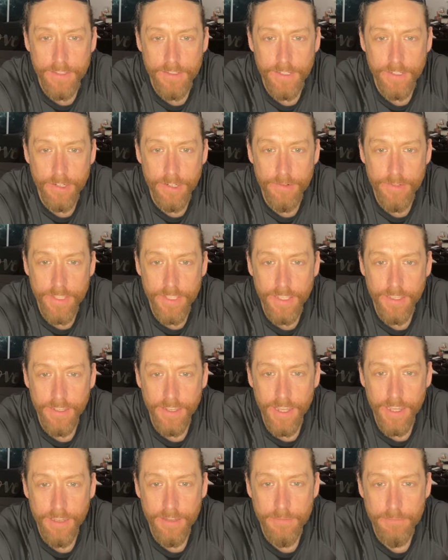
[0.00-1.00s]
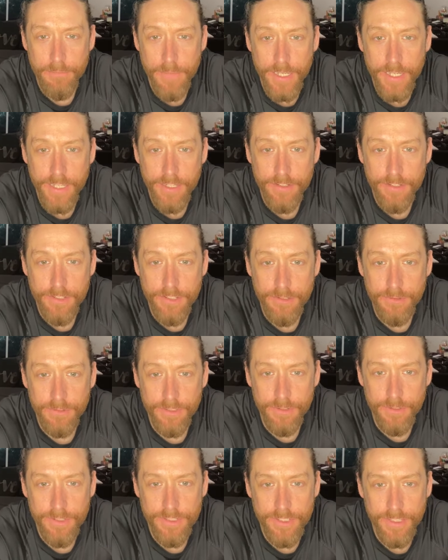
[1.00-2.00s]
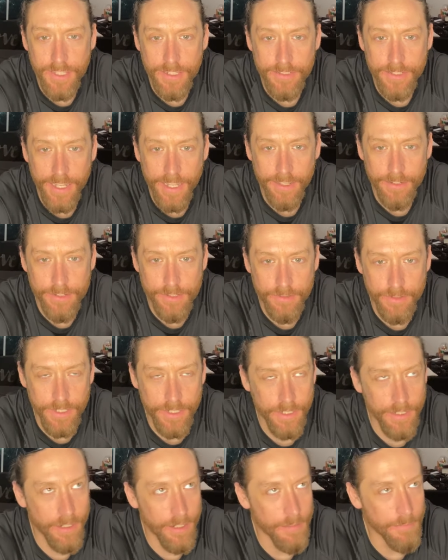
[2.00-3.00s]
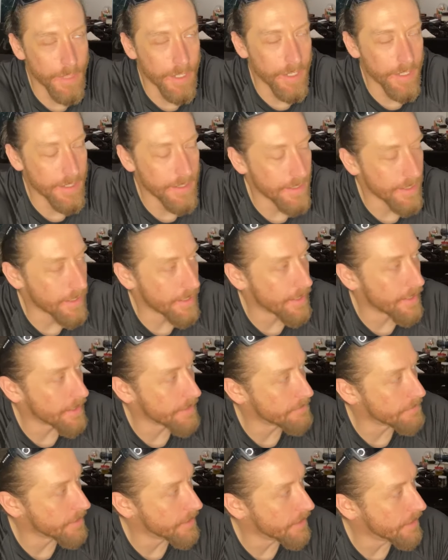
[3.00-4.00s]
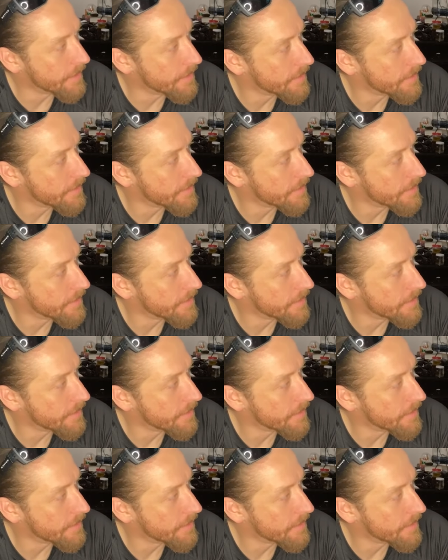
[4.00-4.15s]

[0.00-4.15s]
Oh yeah, how many do you lose to that down tree? Oh my God, bro.